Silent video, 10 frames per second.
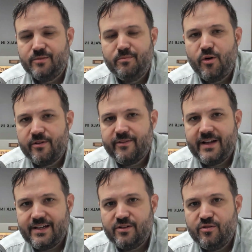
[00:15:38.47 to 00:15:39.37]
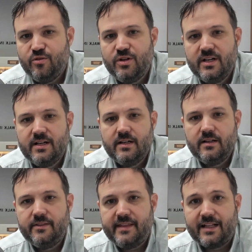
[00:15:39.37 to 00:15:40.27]
to motivate you,
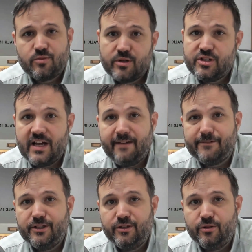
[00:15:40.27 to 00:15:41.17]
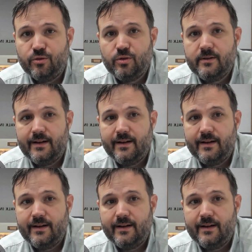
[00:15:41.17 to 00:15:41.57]
that's what you have to do.